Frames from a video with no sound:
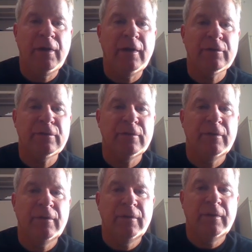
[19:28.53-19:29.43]
this.
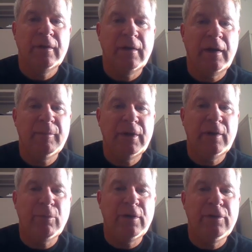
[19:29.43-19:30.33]
I'm going
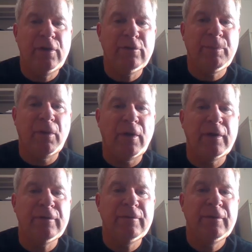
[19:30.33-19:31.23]
to get rid of this
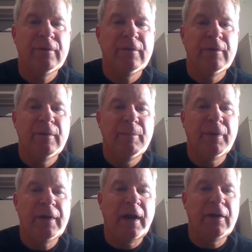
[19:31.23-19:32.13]
part,
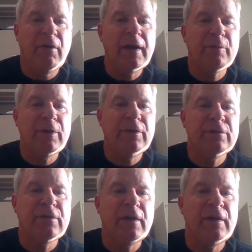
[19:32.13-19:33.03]
but I like what
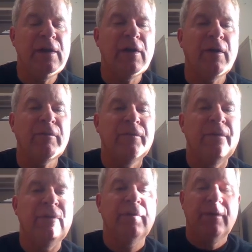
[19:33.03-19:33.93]
you said here.
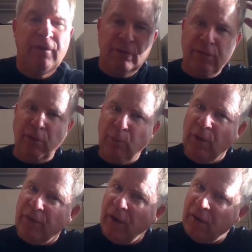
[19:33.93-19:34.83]
So
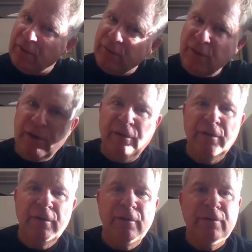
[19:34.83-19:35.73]
with
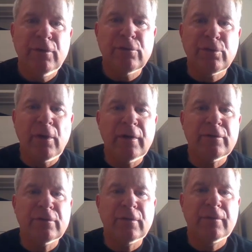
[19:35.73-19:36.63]
honesty, the
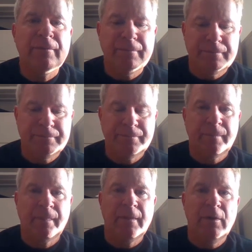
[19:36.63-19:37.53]
trust
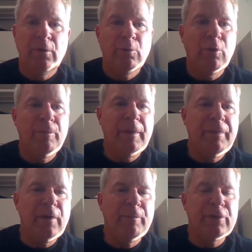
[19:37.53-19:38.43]
will be
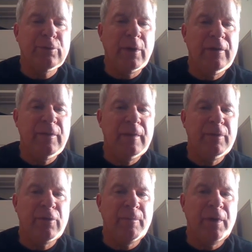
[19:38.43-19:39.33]
built between
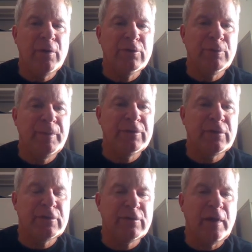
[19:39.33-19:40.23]
them and their marriage will be
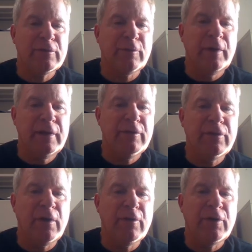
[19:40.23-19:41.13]
successful
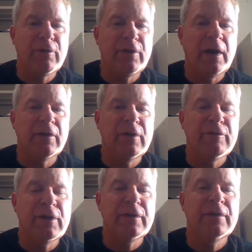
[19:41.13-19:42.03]
even though they're not
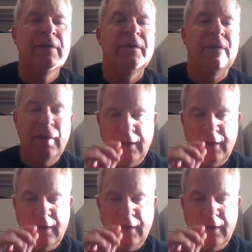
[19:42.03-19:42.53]
living